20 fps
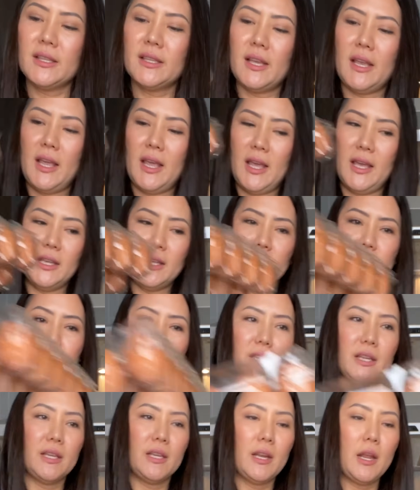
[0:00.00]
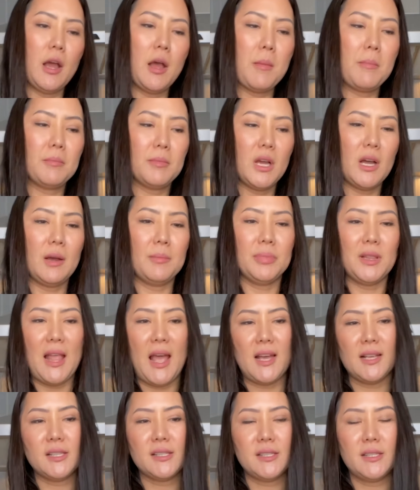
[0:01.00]
The egg is in a
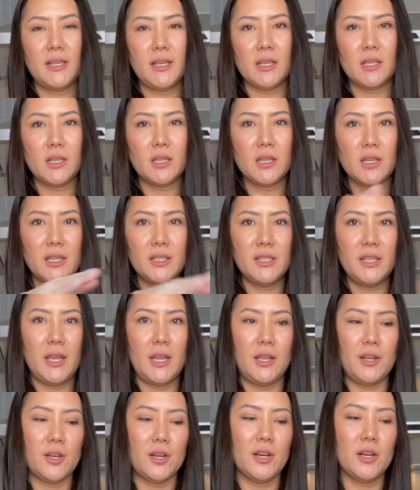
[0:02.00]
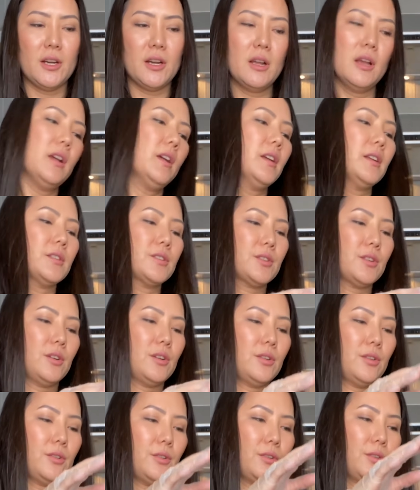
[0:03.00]
plastic container,
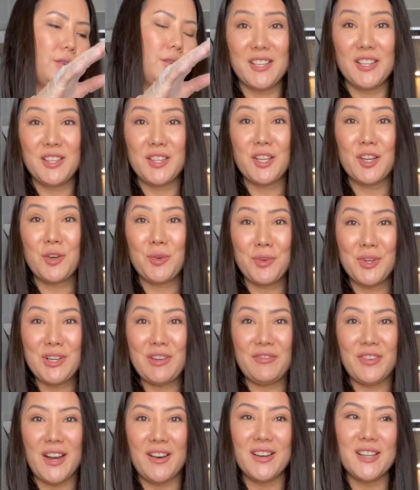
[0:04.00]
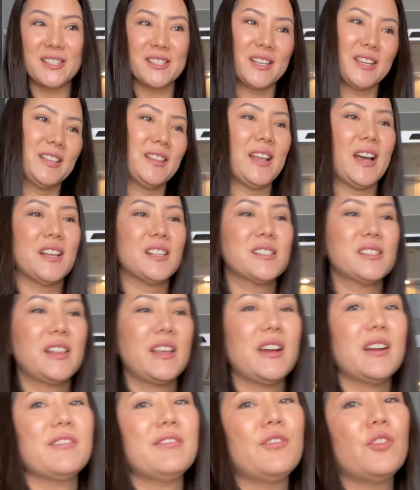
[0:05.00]
so the coronavirus can
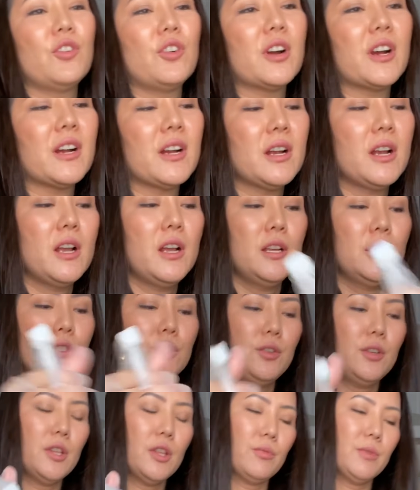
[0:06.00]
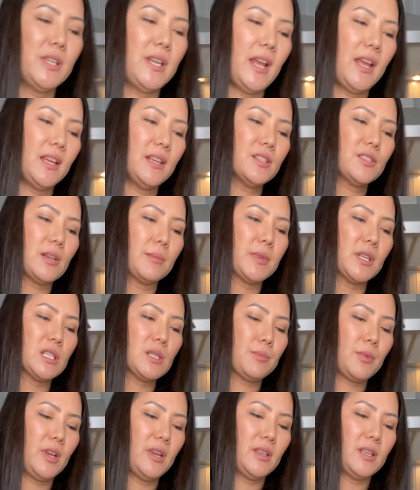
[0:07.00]
last there for 2 to 3 days. I'm
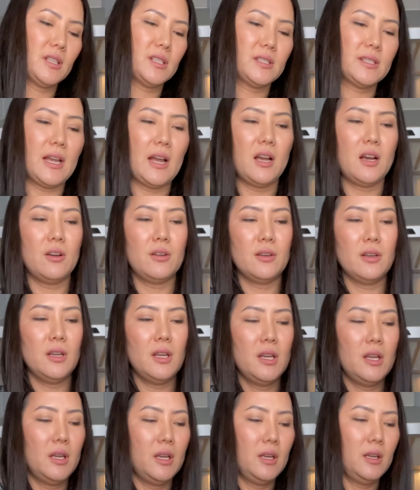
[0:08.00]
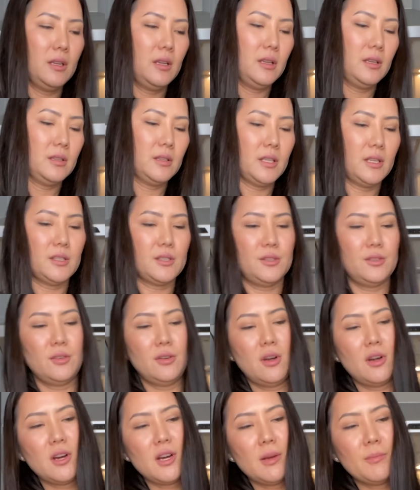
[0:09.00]
going to spray this down. There's
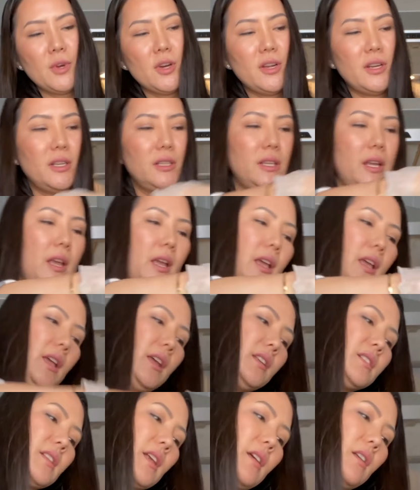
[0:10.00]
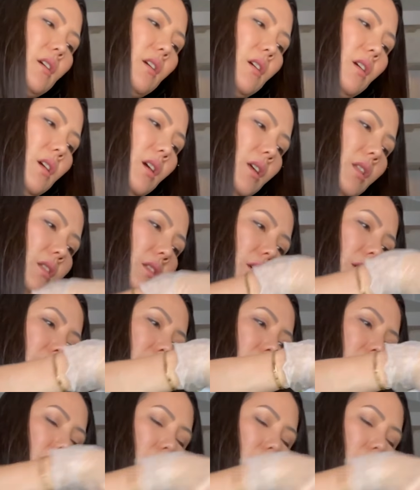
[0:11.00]
no harm hurting the eggs at all.